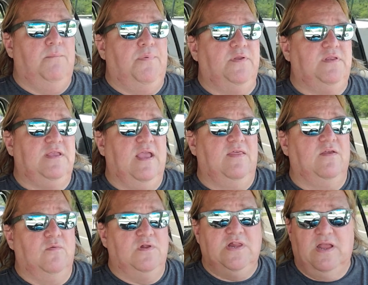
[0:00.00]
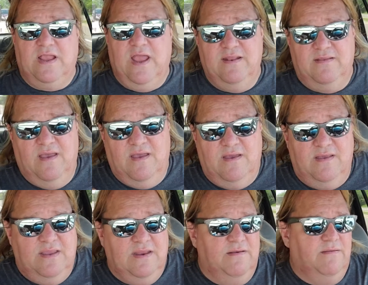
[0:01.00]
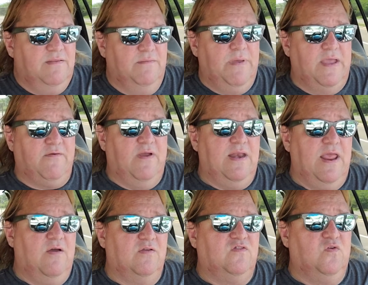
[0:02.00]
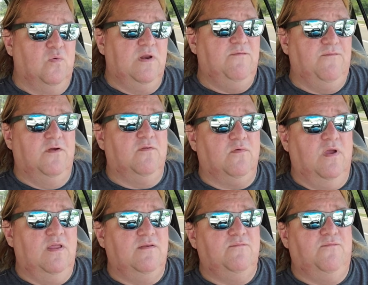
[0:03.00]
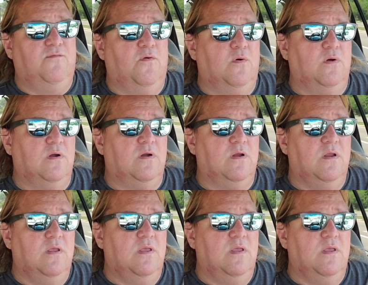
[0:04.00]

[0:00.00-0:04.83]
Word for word: put together, which I got uh, in the back right now, a 20 foot run for